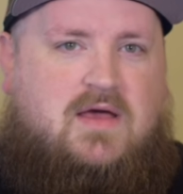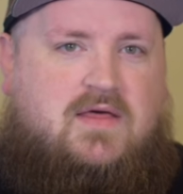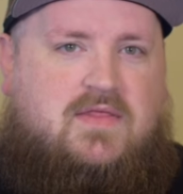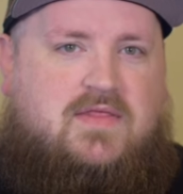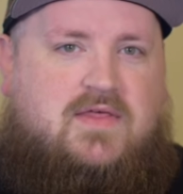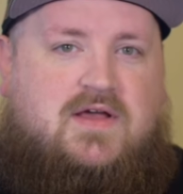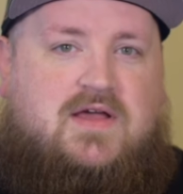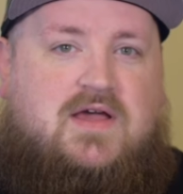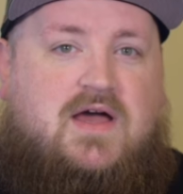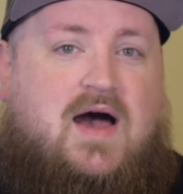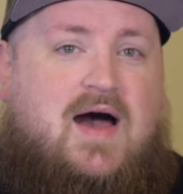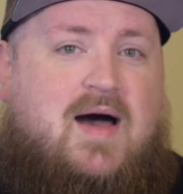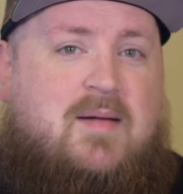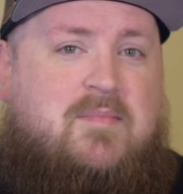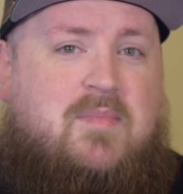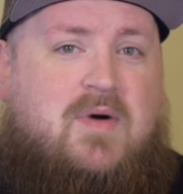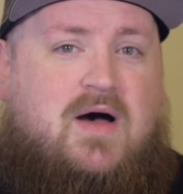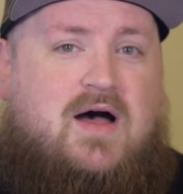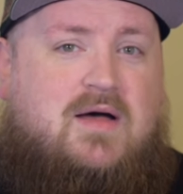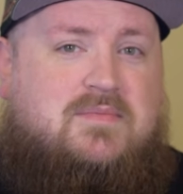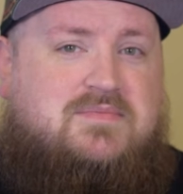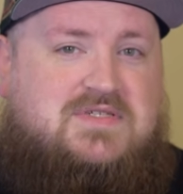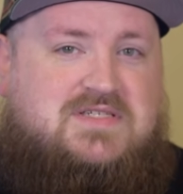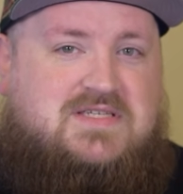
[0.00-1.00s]
The
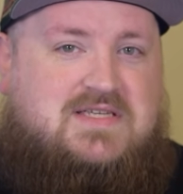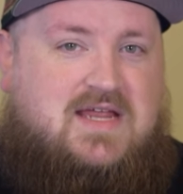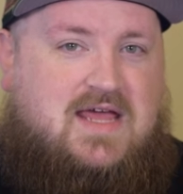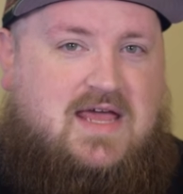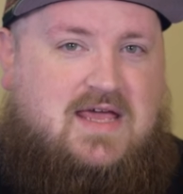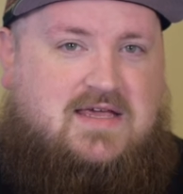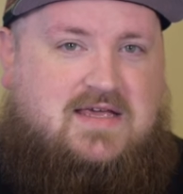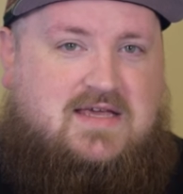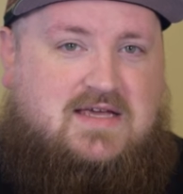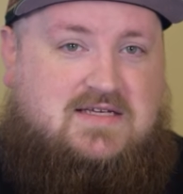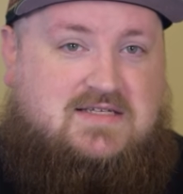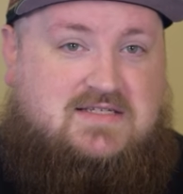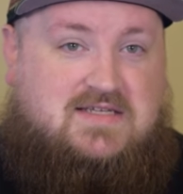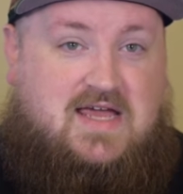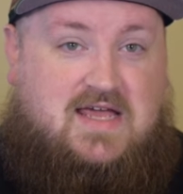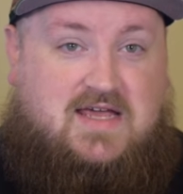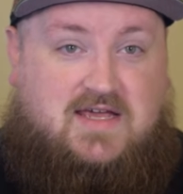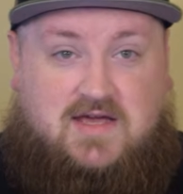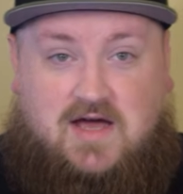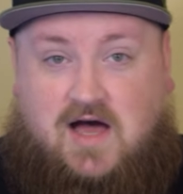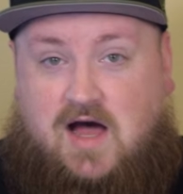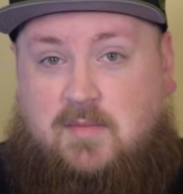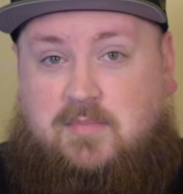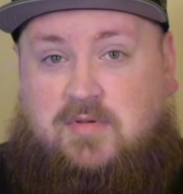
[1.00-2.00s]
Gobmob Snake is a
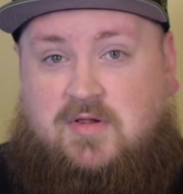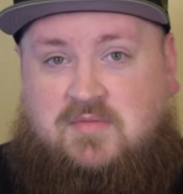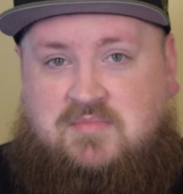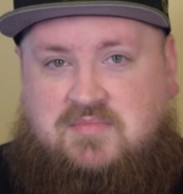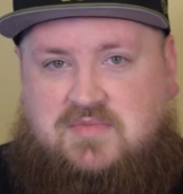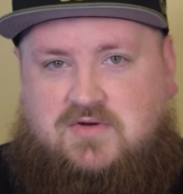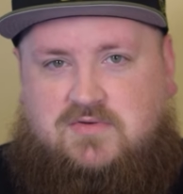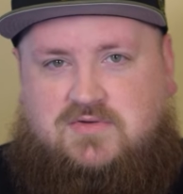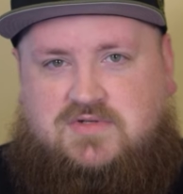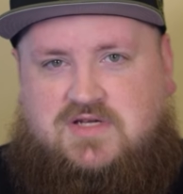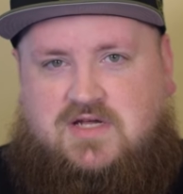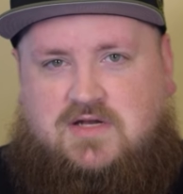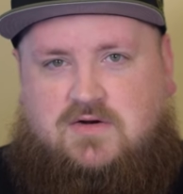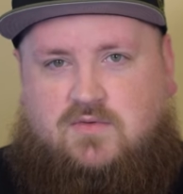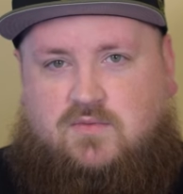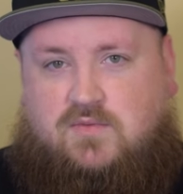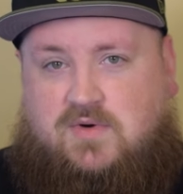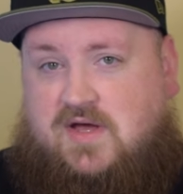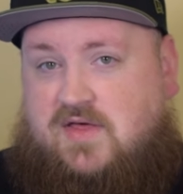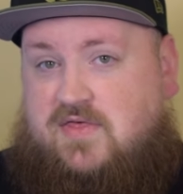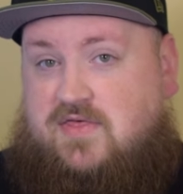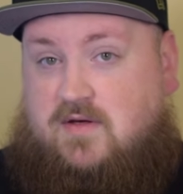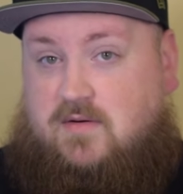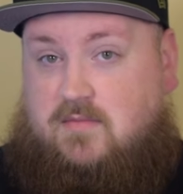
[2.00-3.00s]
goblin mutant
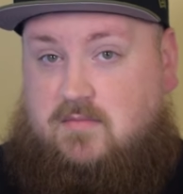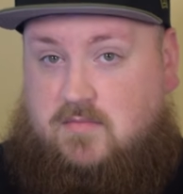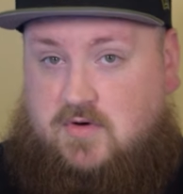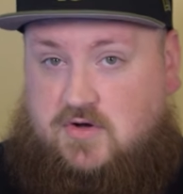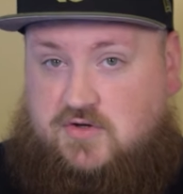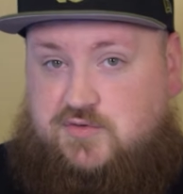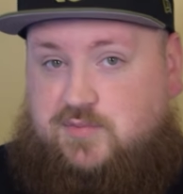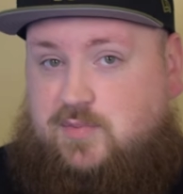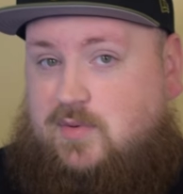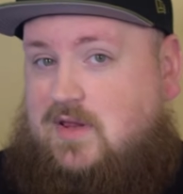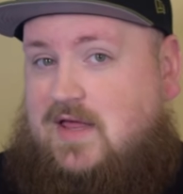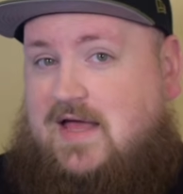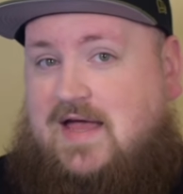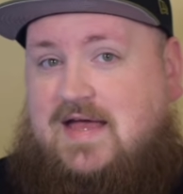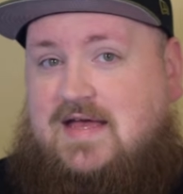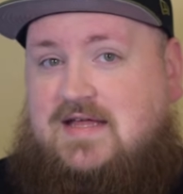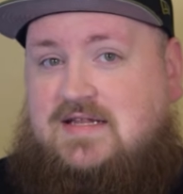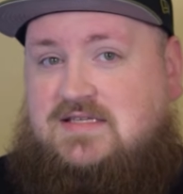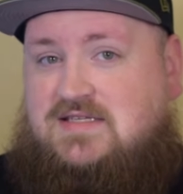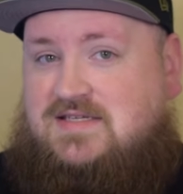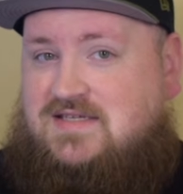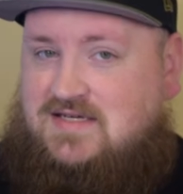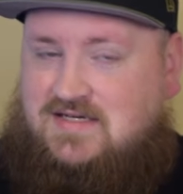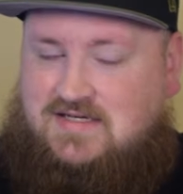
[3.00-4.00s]
with multiple
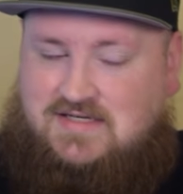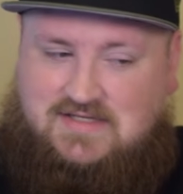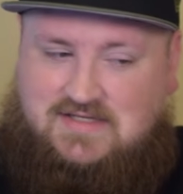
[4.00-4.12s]
heads,